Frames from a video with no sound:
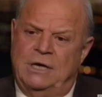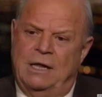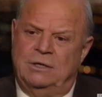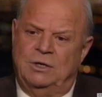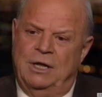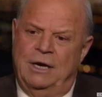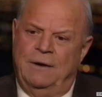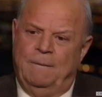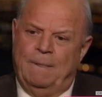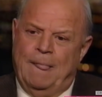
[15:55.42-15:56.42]
Oh no, she's
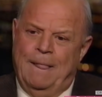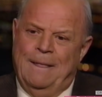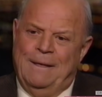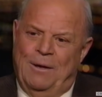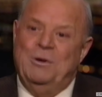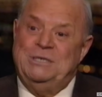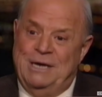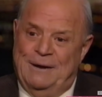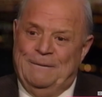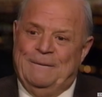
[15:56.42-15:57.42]
a pal of mine. Oh, is
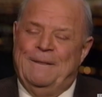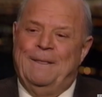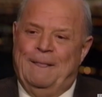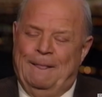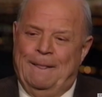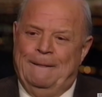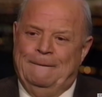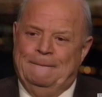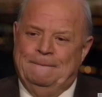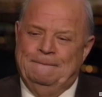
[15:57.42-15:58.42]
she? Yeah, she used to
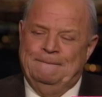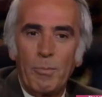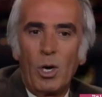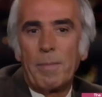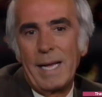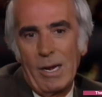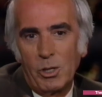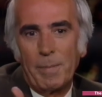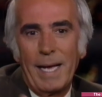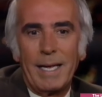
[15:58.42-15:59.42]
date a guy that bought my
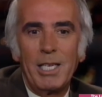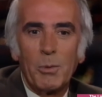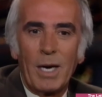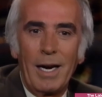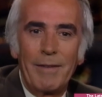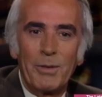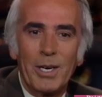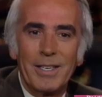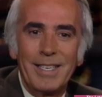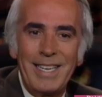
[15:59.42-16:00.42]
house back east when I left
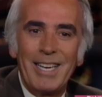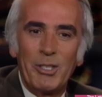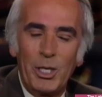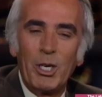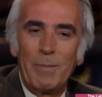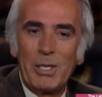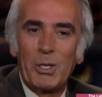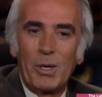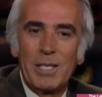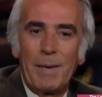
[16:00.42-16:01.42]
there. Really? Yeah, and she told me
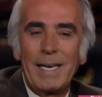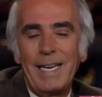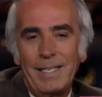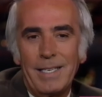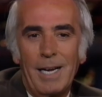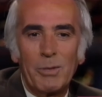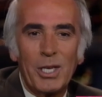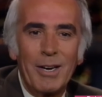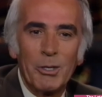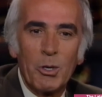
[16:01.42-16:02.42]
stories about eating Tom
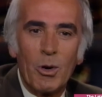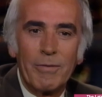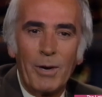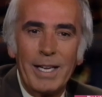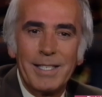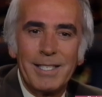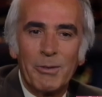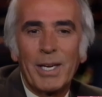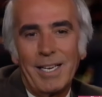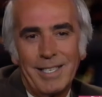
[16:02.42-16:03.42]
Snyder's cornflakes and
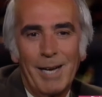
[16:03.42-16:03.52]
drinking